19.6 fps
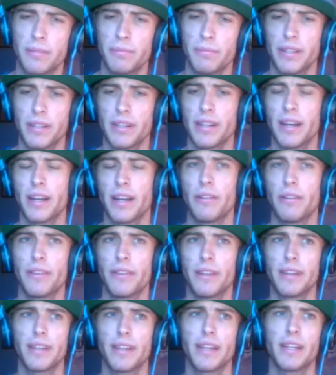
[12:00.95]
but I don't
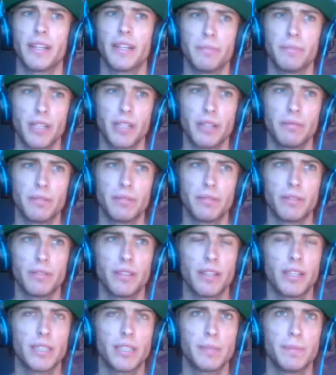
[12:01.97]
think anybody was
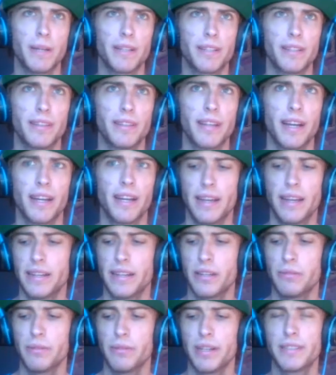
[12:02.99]
really expecting that
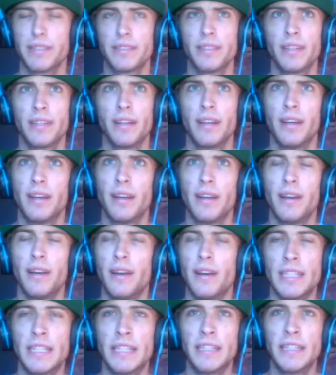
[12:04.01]
anyways.
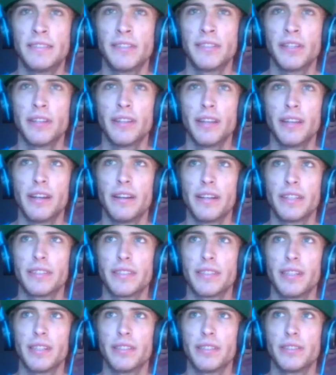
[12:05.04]
It's hilarious
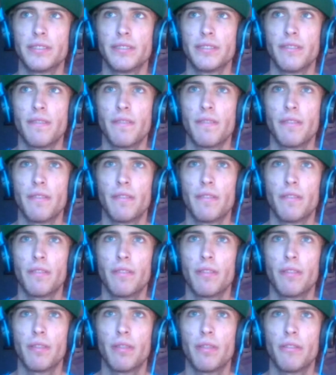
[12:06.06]
that he's
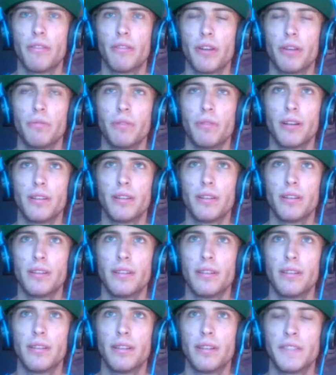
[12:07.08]
31.
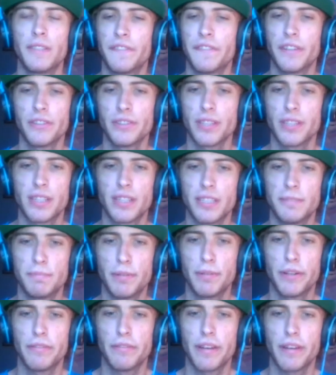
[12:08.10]
It feels like he's
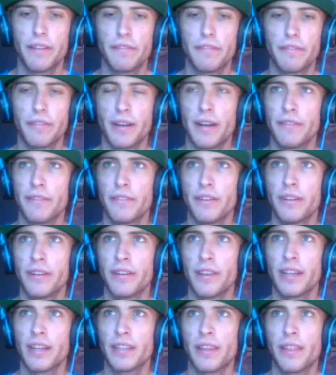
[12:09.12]
been around forever.
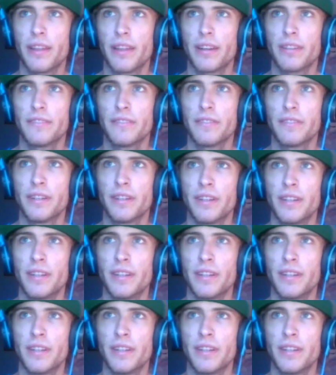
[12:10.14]
Like, think of